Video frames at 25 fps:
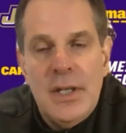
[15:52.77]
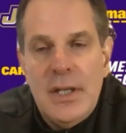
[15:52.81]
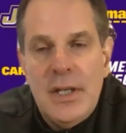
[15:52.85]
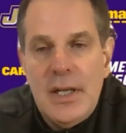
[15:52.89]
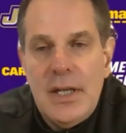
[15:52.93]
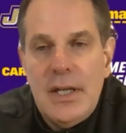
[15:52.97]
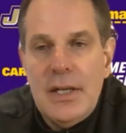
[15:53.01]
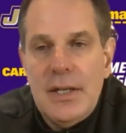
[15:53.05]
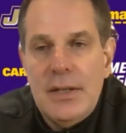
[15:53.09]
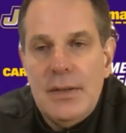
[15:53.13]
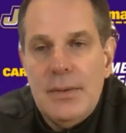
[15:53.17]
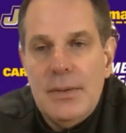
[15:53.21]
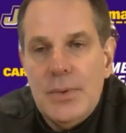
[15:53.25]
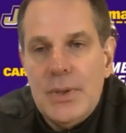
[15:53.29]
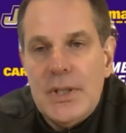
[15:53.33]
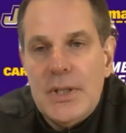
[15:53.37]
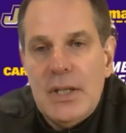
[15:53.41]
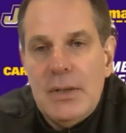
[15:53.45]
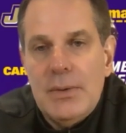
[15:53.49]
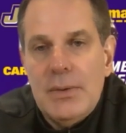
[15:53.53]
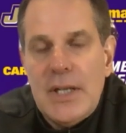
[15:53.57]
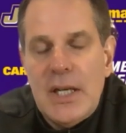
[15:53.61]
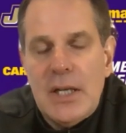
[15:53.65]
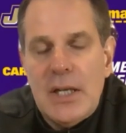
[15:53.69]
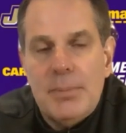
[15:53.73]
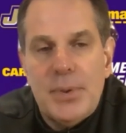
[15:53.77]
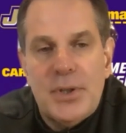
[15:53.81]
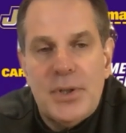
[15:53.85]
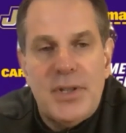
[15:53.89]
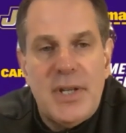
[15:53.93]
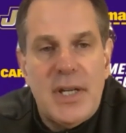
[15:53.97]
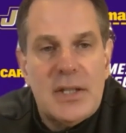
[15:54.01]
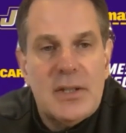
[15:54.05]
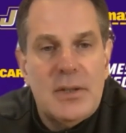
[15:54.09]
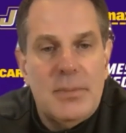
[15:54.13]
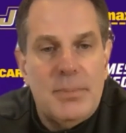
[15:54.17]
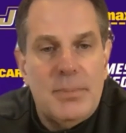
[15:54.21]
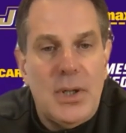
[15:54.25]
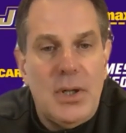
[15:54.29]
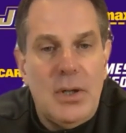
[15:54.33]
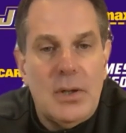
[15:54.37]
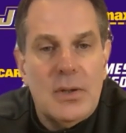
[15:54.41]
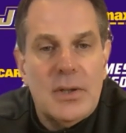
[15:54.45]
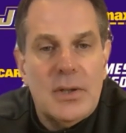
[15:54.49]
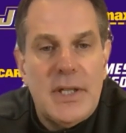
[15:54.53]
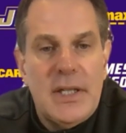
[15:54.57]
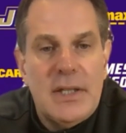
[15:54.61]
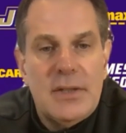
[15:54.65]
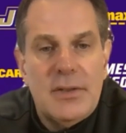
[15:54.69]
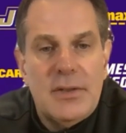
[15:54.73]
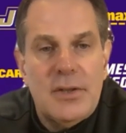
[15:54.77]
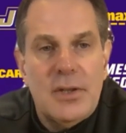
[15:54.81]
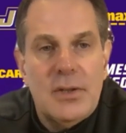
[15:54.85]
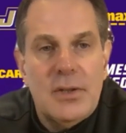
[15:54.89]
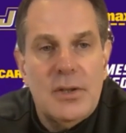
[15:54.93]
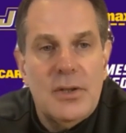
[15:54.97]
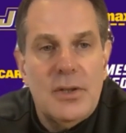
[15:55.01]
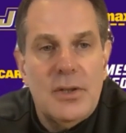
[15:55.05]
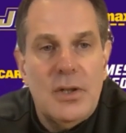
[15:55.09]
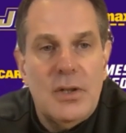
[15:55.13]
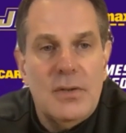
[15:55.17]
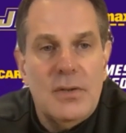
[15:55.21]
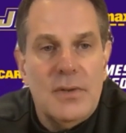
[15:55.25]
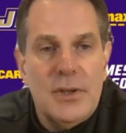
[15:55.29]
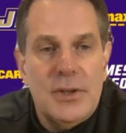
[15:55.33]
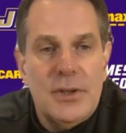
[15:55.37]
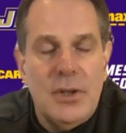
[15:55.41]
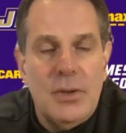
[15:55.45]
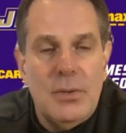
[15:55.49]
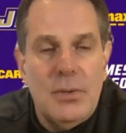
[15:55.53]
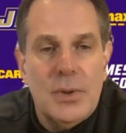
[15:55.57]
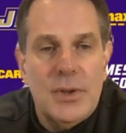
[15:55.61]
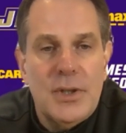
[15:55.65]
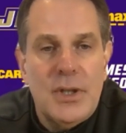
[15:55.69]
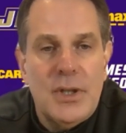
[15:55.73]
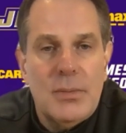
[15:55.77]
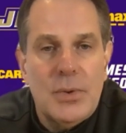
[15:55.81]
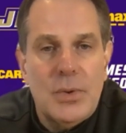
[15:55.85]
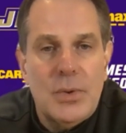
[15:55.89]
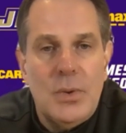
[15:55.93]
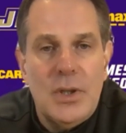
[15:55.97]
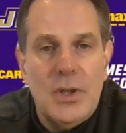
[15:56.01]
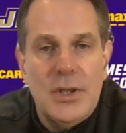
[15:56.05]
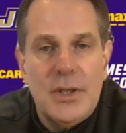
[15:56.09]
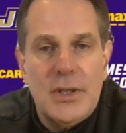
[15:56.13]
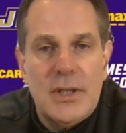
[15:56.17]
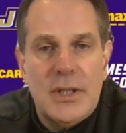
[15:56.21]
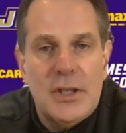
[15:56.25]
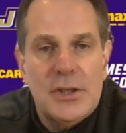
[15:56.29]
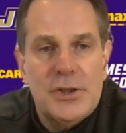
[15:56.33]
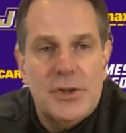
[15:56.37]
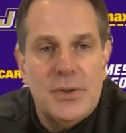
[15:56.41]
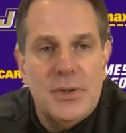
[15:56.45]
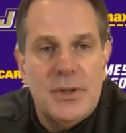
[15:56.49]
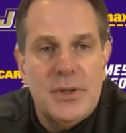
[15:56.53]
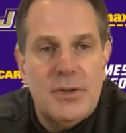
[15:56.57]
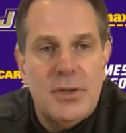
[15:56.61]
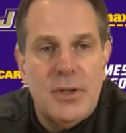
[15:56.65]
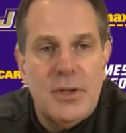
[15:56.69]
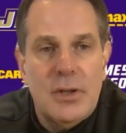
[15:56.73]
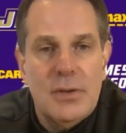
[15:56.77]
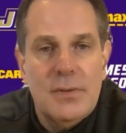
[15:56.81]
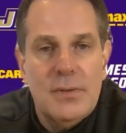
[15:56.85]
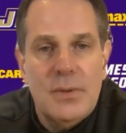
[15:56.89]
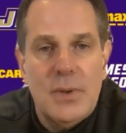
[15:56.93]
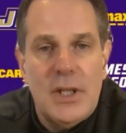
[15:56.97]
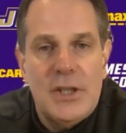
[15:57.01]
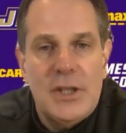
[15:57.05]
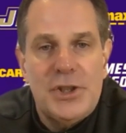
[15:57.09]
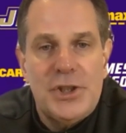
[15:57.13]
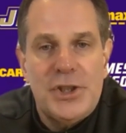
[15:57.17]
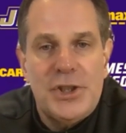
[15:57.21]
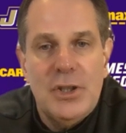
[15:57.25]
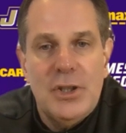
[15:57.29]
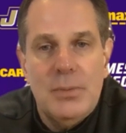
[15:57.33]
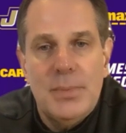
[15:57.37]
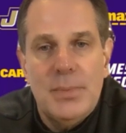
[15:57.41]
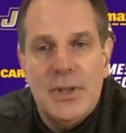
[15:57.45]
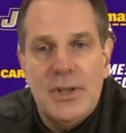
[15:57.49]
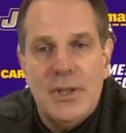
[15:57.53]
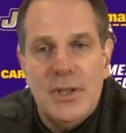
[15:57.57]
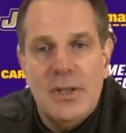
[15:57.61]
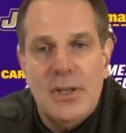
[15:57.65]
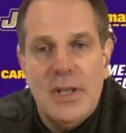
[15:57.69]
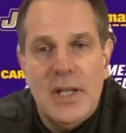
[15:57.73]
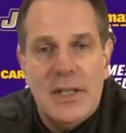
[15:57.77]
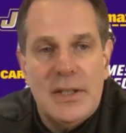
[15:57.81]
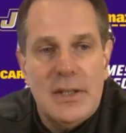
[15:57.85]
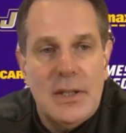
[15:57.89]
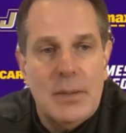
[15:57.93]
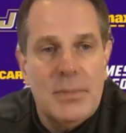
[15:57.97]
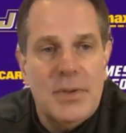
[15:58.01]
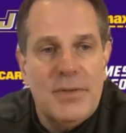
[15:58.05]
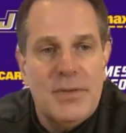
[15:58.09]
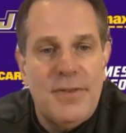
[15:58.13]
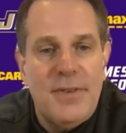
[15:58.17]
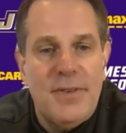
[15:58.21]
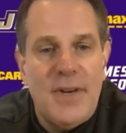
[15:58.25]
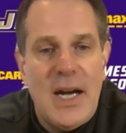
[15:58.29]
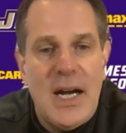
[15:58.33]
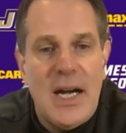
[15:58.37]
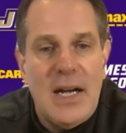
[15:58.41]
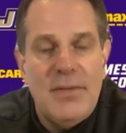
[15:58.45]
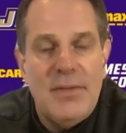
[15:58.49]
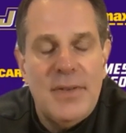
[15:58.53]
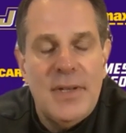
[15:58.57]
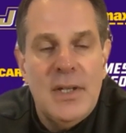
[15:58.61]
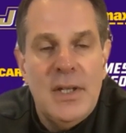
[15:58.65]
And we got to protect the ball. Can't turn it over. You know, we're number one in the country in turnover ratio, but they're like number five.